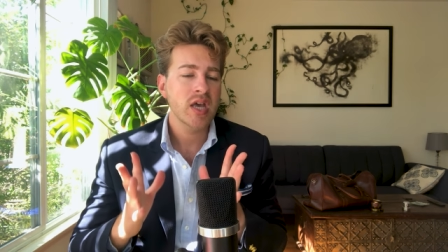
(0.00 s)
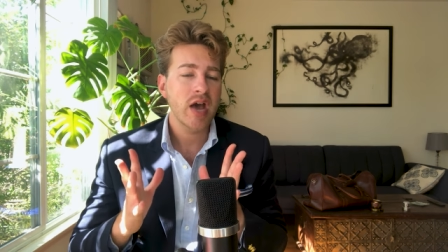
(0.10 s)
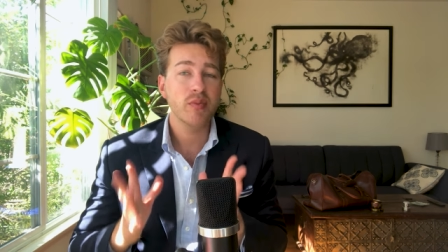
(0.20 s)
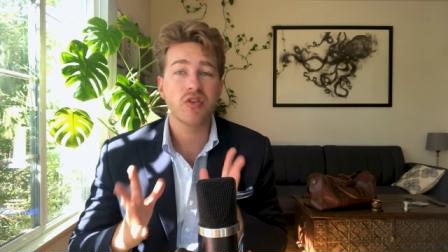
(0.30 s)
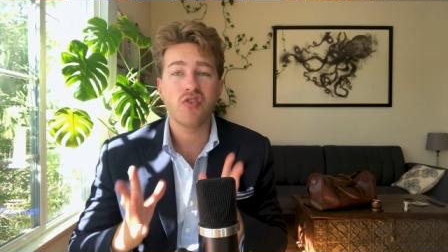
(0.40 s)

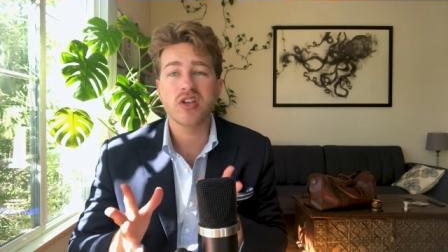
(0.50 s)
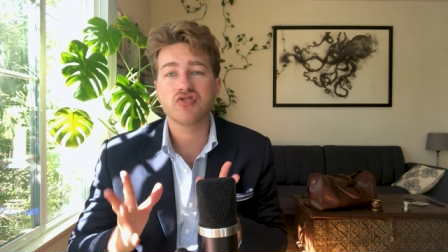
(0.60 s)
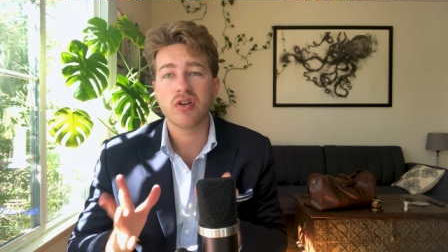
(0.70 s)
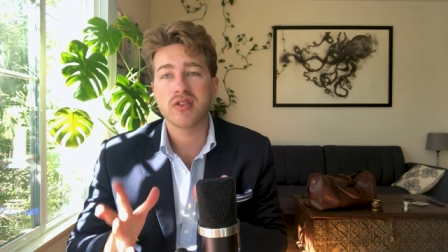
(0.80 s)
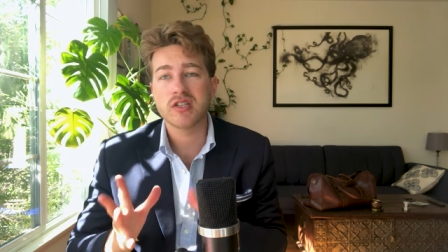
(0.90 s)
And with a
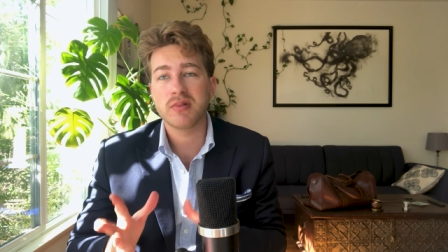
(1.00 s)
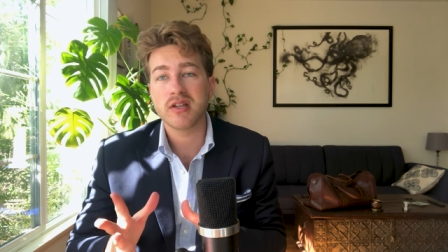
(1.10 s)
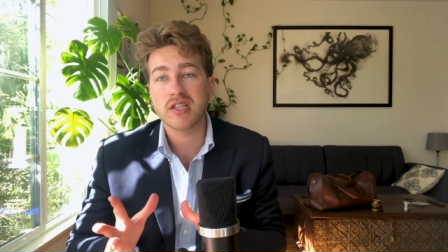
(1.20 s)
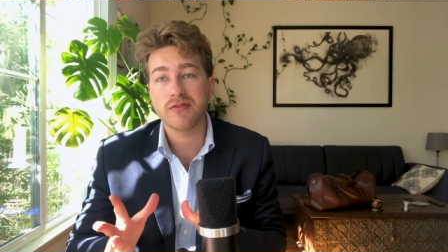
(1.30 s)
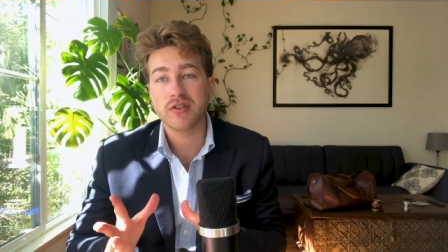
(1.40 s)
restaurant, this
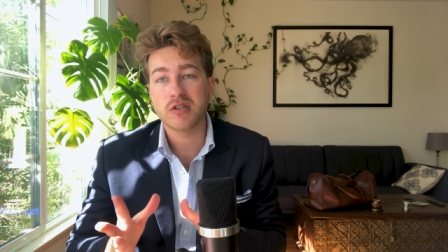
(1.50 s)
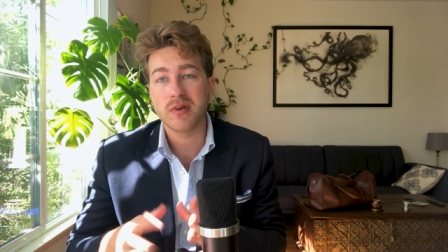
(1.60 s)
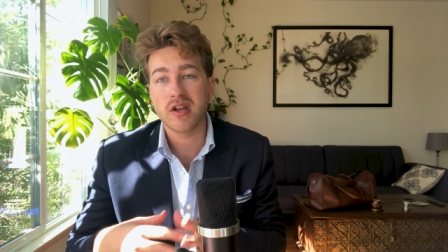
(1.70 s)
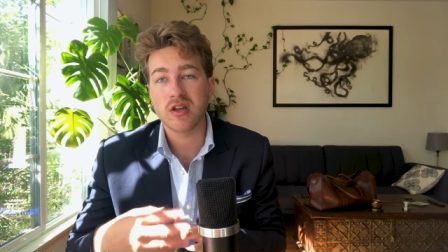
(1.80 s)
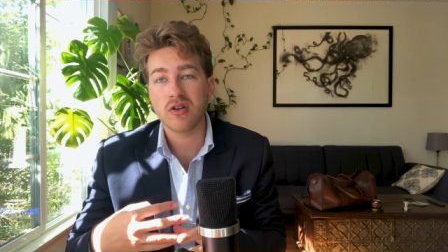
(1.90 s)
might differ
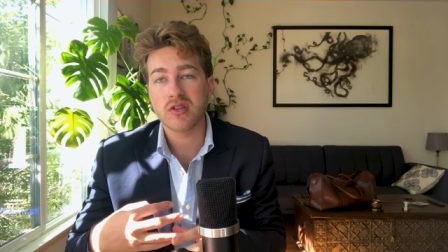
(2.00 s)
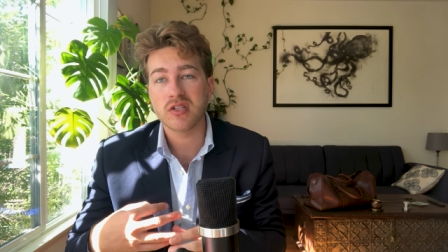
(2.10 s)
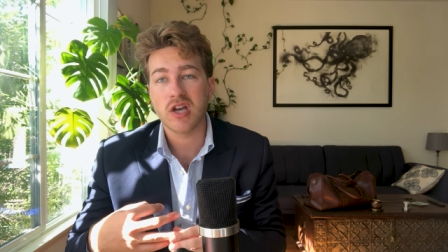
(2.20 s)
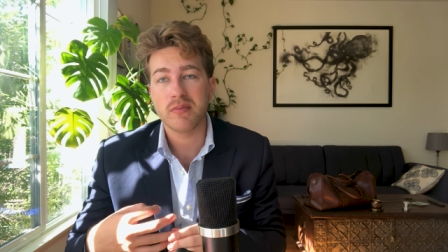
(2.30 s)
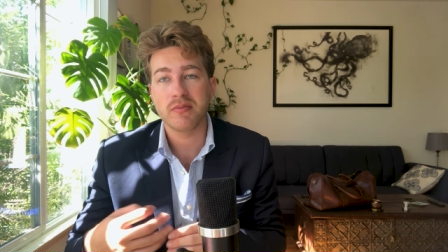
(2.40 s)
depending on the
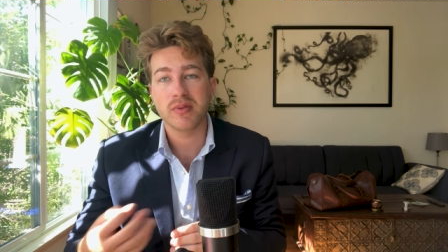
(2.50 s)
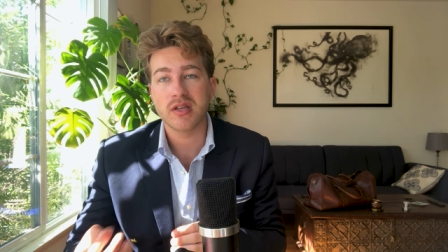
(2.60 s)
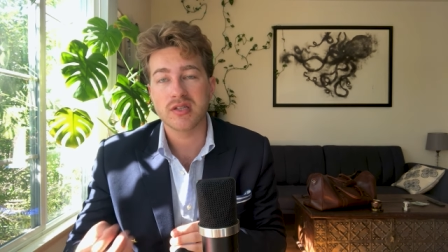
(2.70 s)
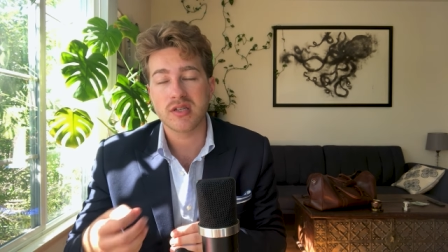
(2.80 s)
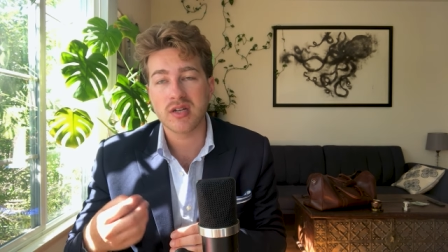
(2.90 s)
type of
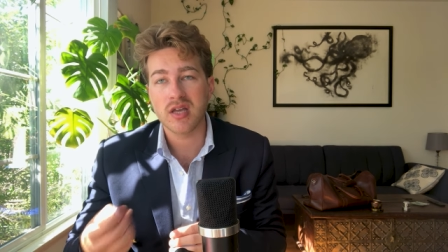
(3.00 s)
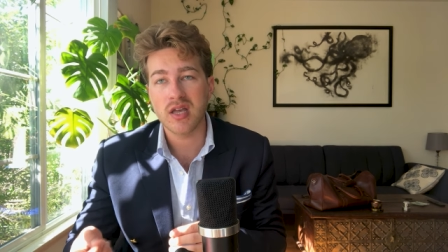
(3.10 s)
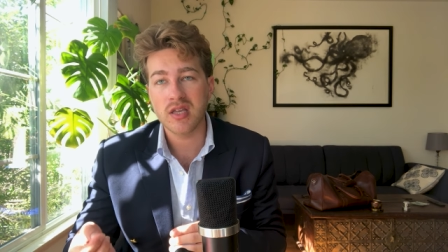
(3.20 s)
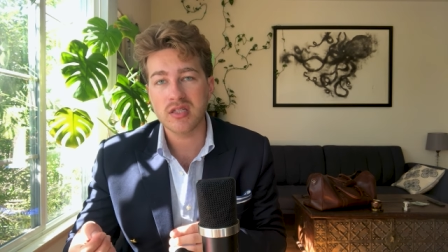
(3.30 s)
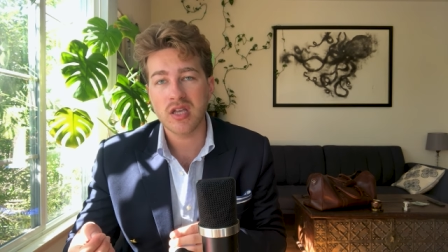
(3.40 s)
place that it
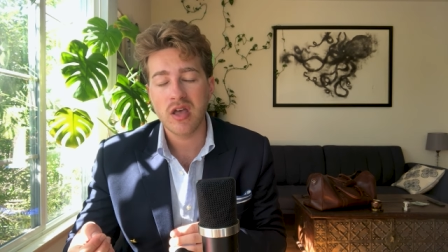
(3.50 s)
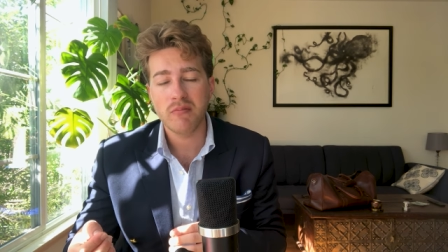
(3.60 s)
is.